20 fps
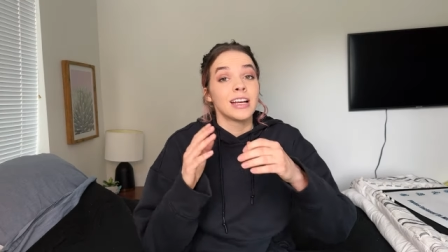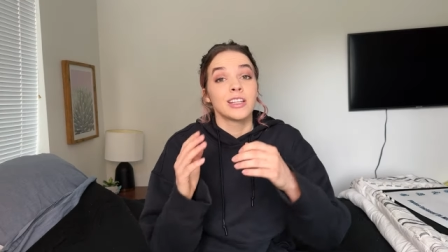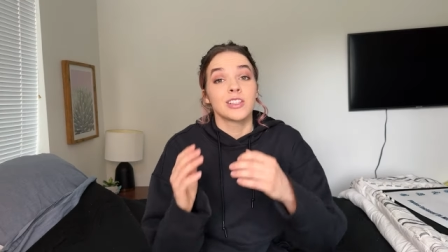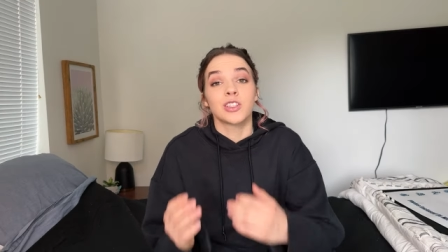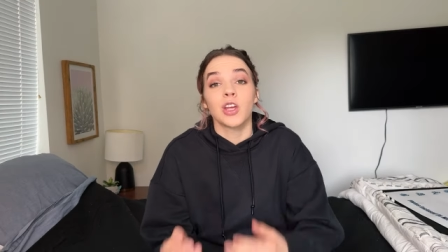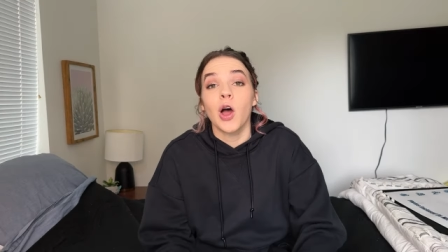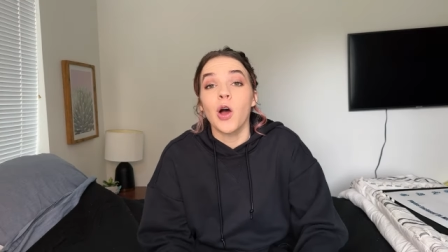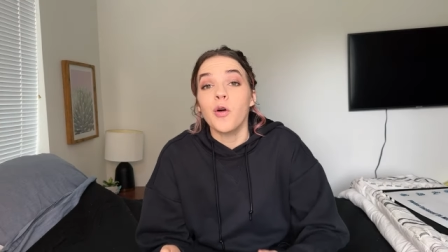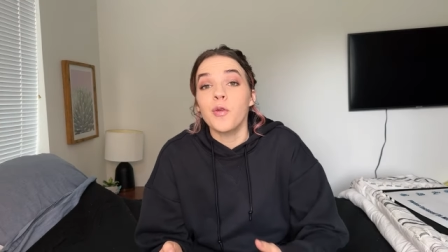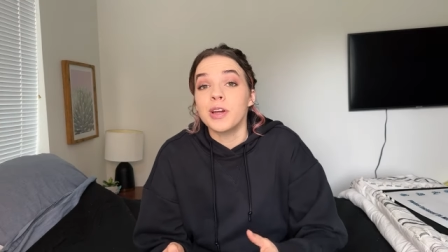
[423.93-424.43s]

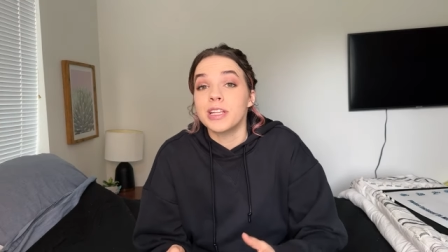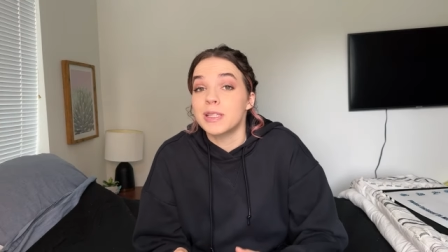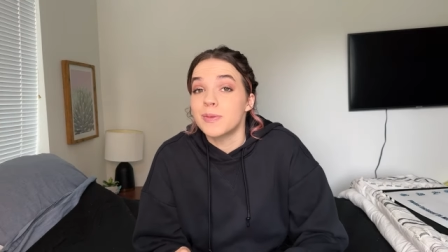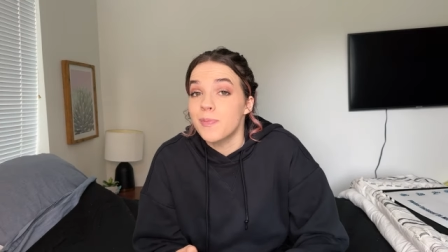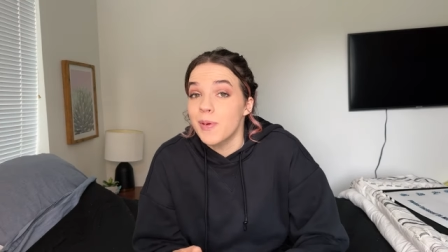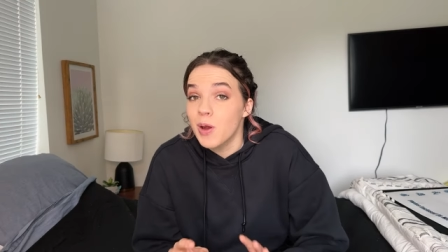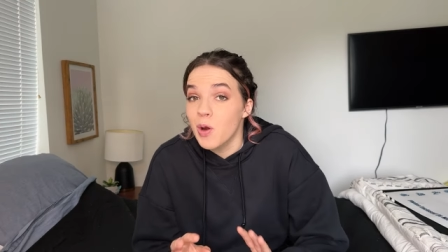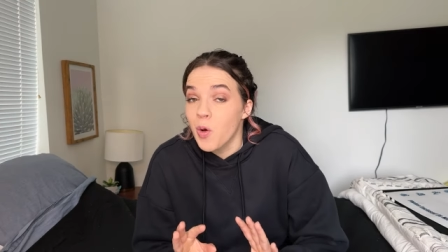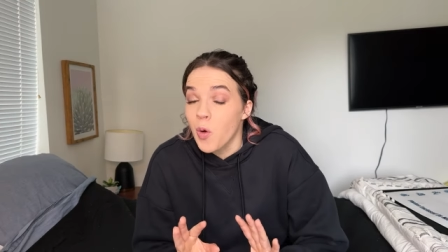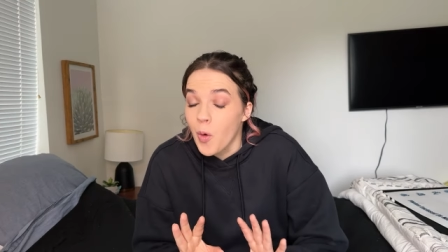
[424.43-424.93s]
so it's
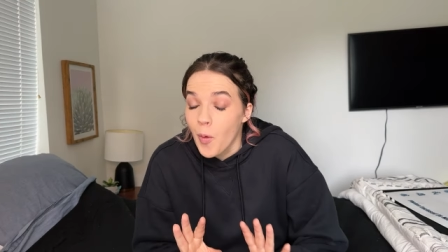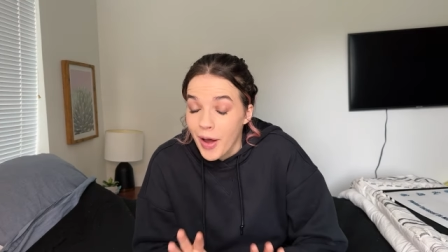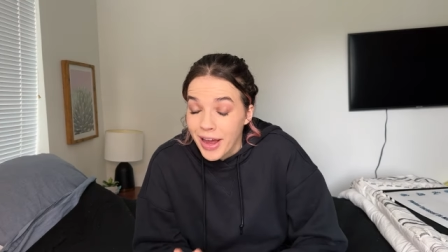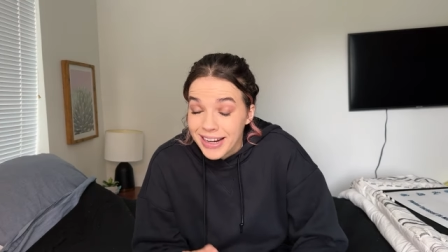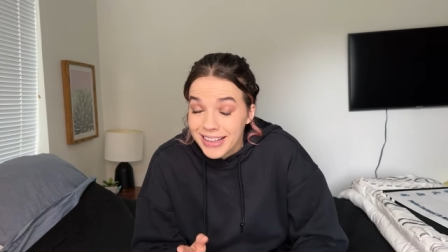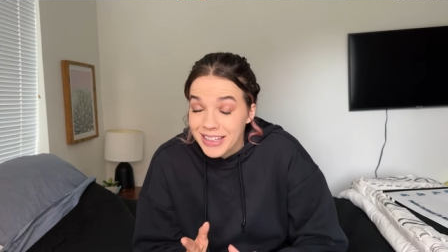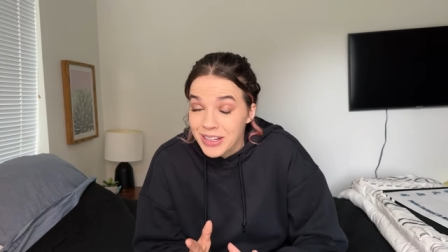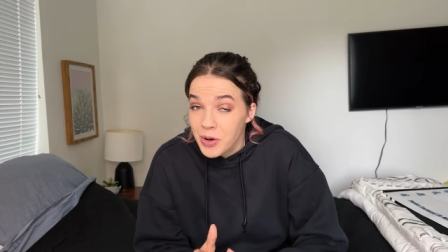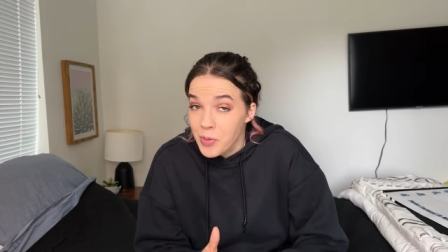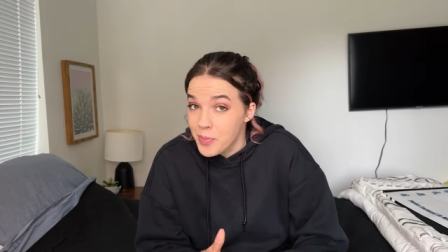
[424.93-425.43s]
been quite
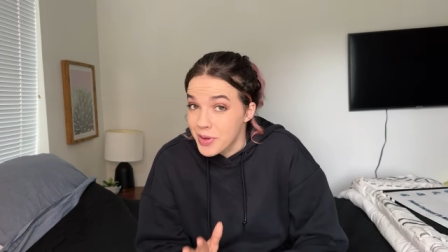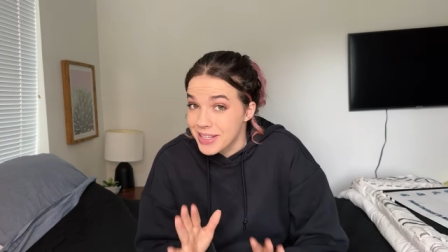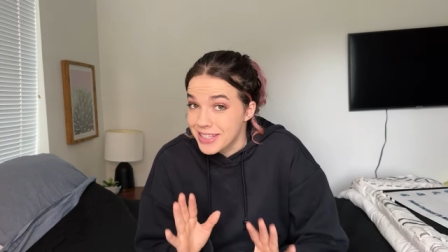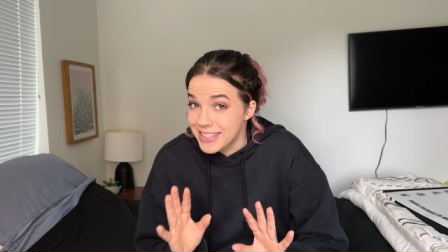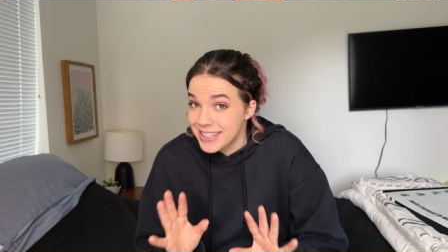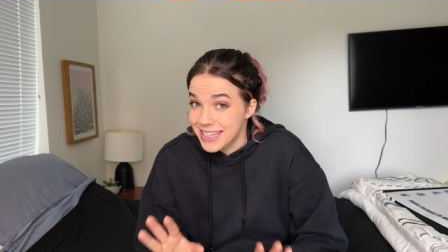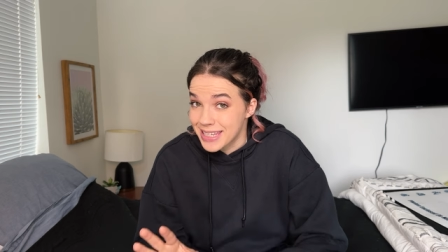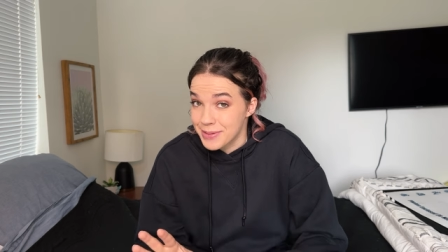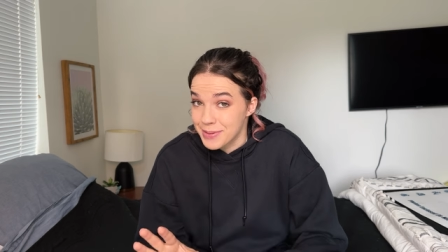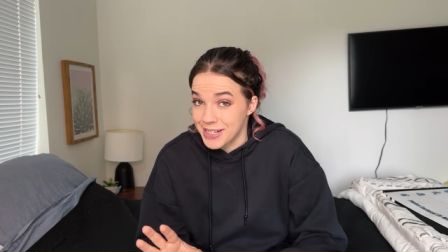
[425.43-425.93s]
a little bit
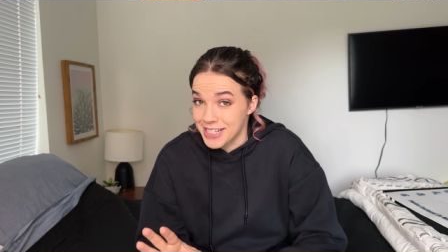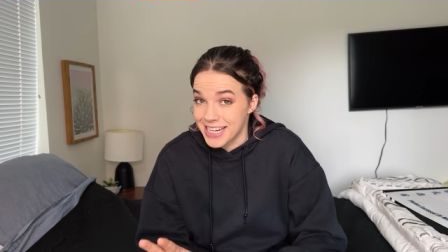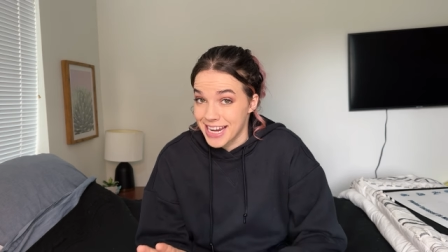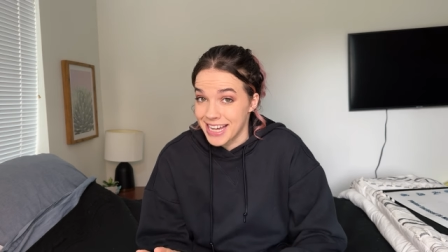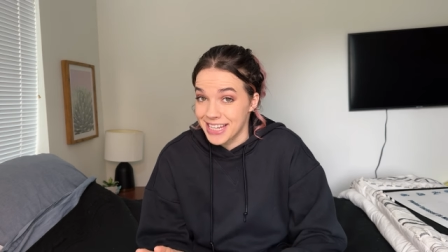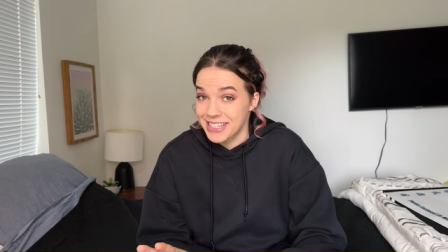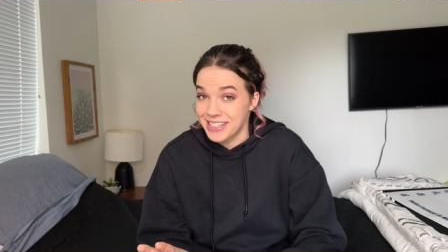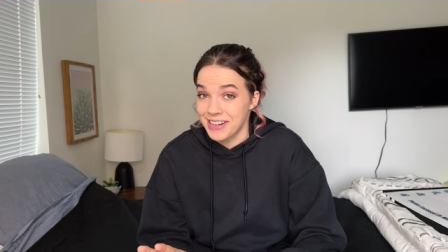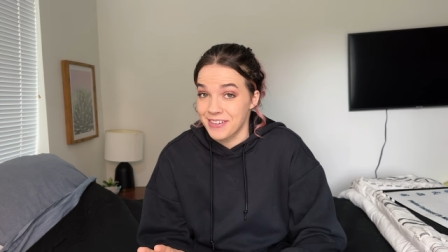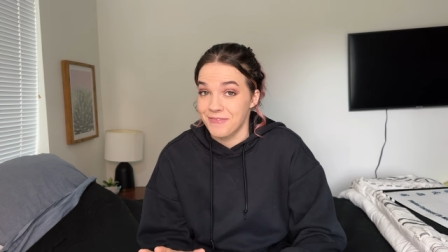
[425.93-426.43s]
since my
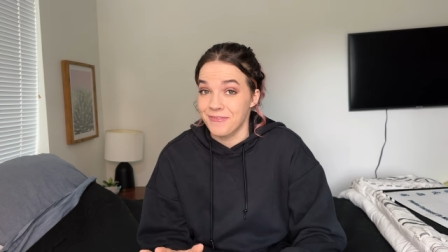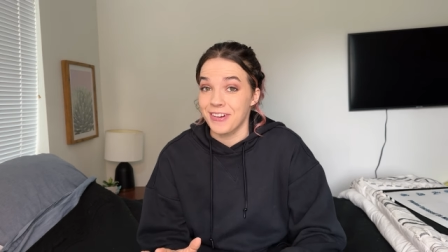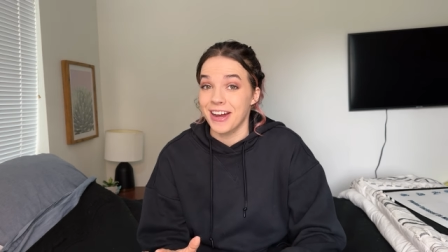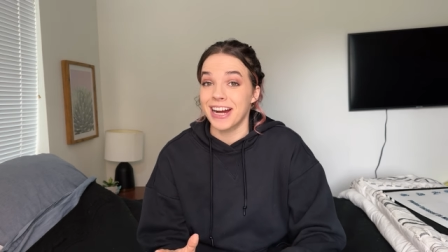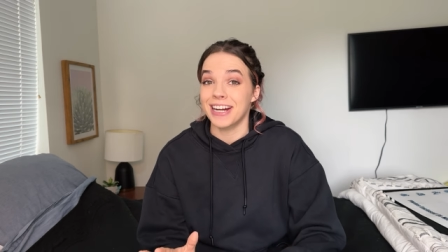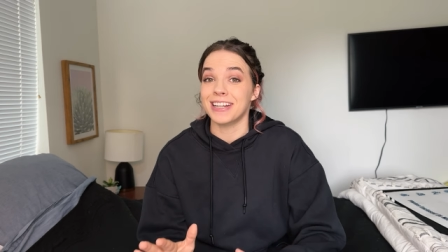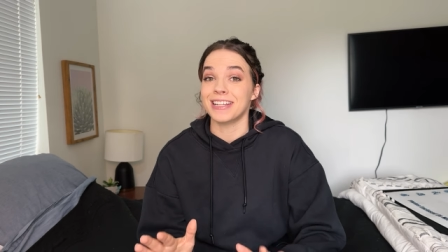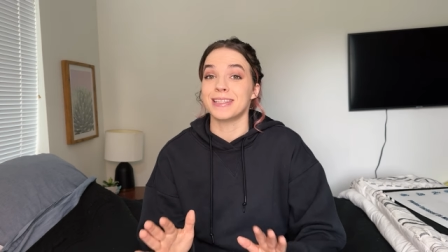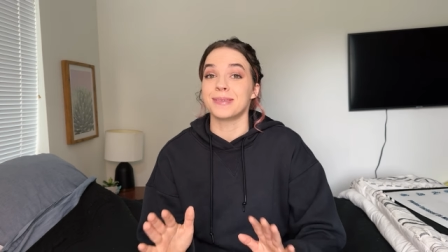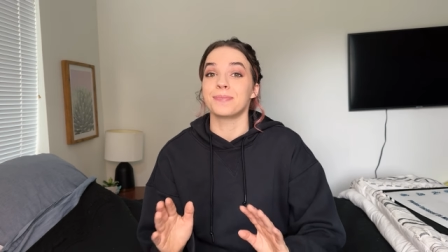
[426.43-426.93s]
test. In
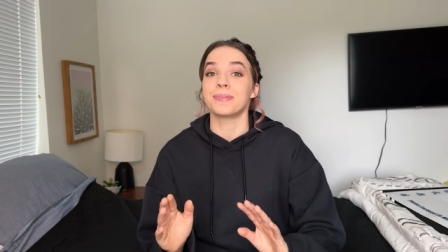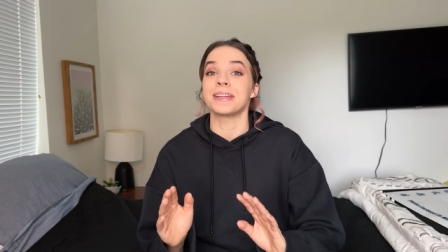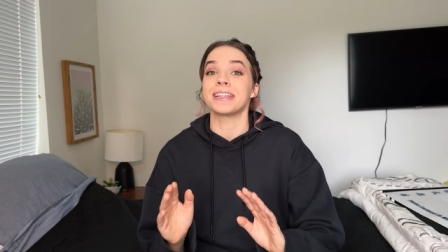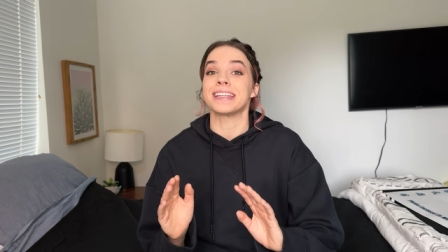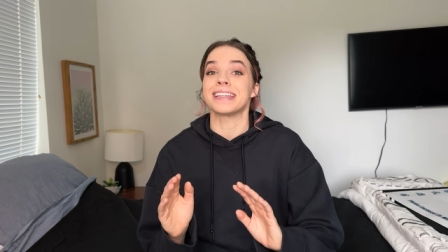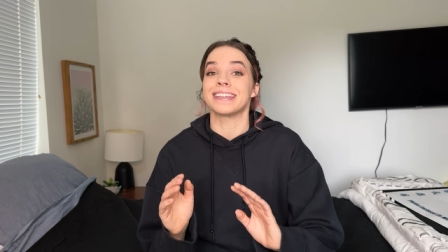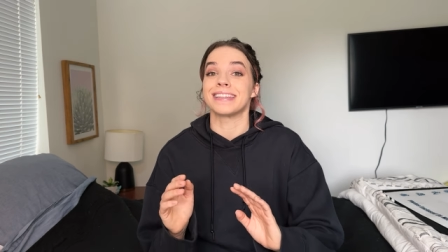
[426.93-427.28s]
fact, it's been